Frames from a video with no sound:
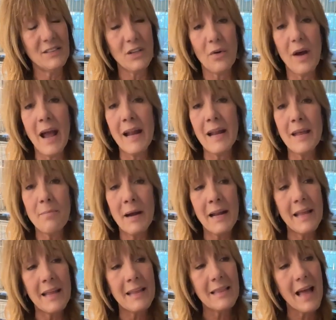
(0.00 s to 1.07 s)
So
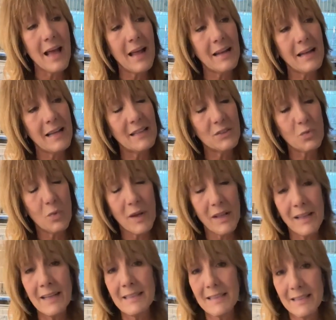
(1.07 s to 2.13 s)
anybody that is
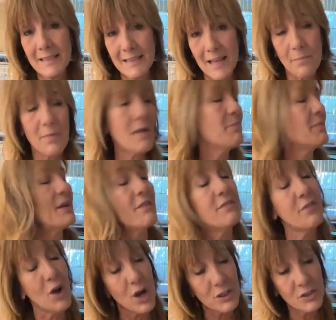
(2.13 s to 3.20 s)
willing to step up and
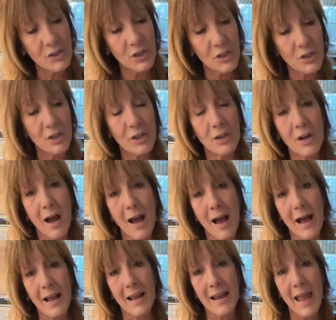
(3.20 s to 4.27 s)
foster
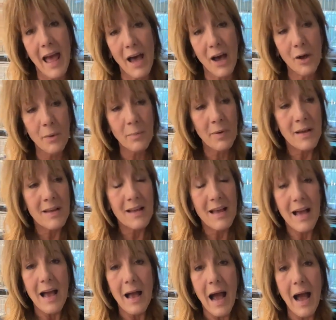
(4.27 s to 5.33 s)
and help,
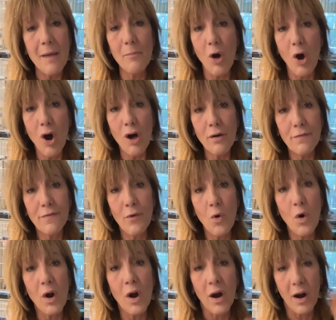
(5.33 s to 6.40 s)
I'm all
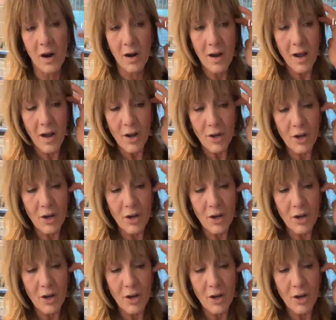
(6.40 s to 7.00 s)
for